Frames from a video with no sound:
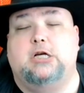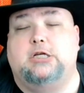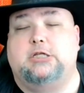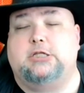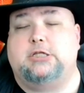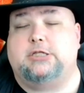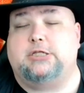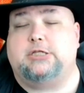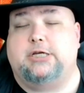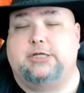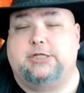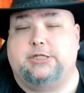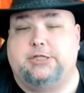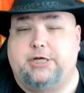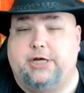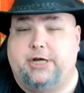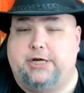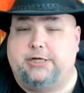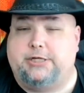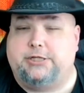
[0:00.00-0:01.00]
let's just say it
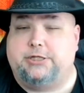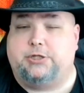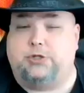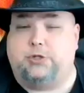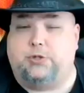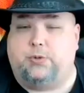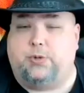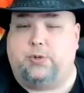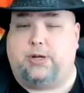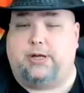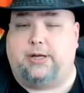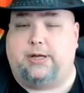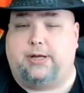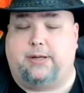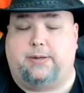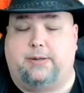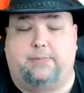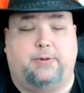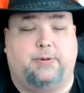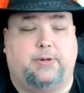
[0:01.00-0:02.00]
changes who i
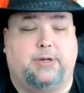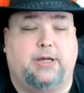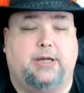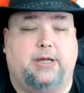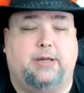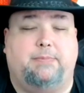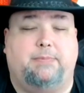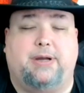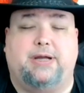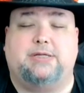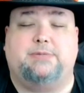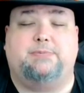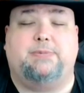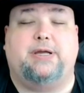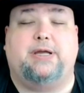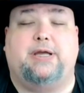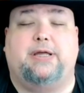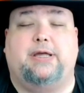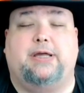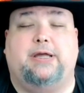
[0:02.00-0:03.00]
am okay it makes
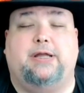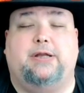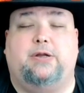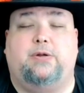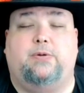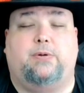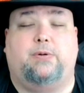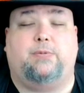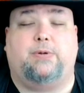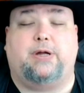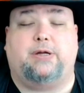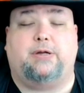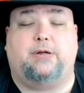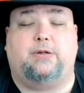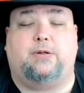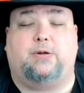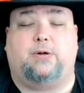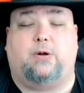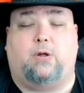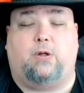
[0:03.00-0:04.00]
me into a
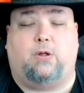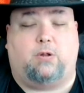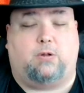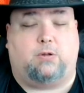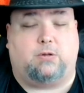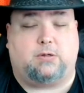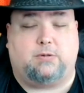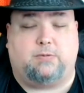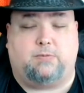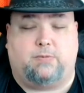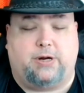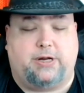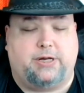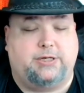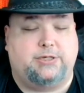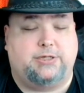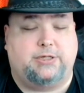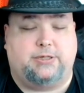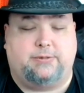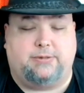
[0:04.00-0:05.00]
regular hulk
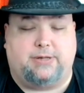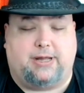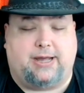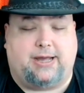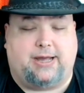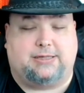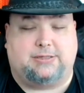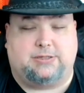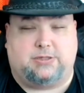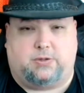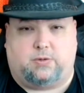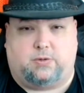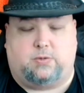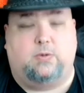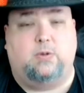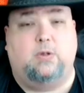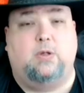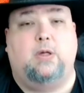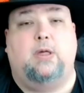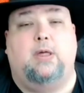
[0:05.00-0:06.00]
raging asshole
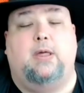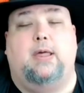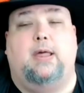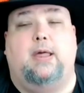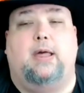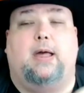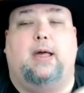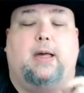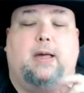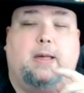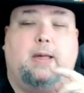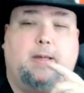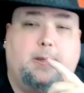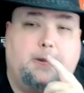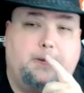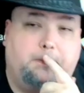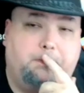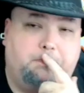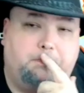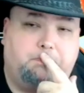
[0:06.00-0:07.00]

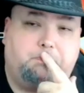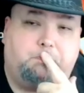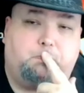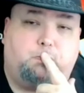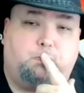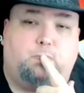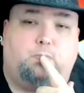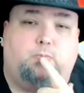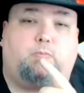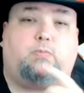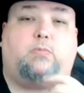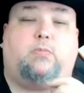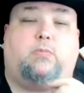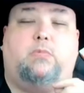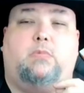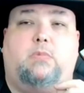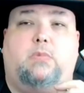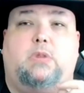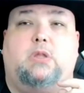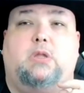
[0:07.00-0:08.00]
um
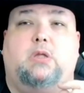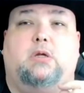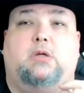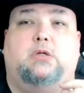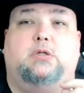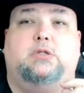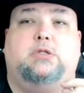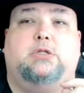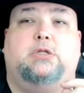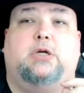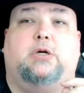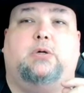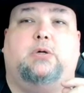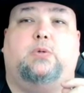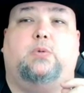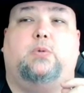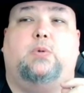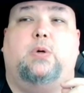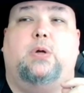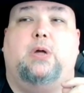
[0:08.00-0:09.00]

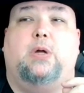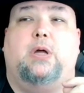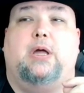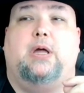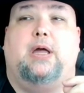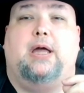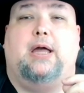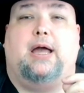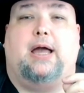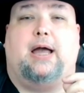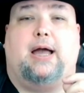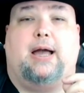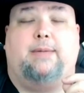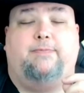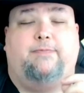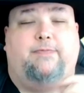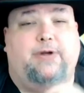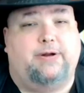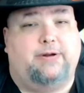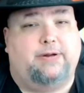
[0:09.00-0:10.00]
so
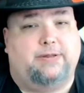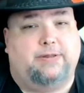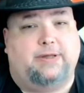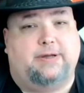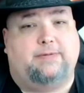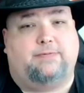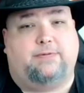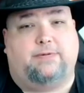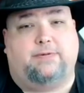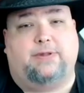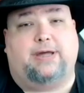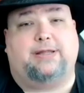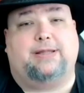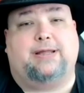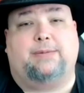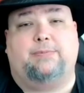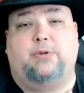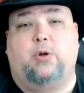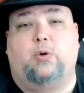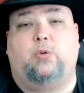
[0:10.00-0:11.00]
i'm very thankful that
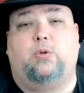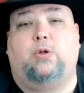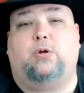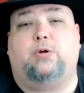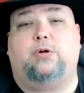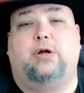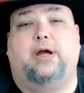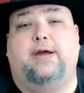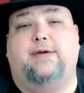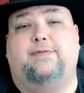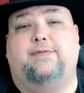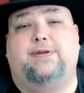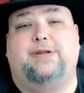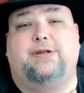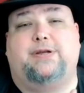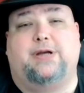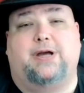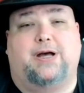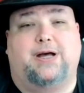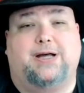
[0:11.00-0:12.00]
i'm no longer having
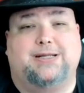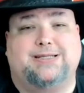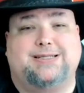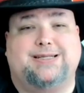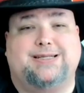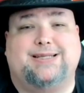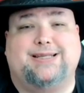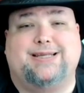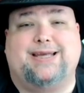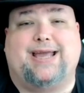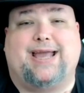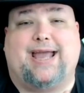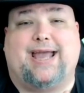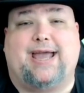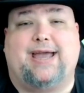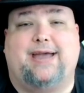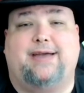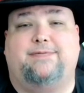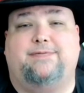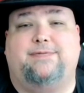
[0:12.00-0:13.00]
to constantly
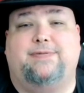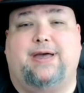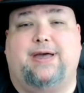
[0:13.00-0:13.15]
have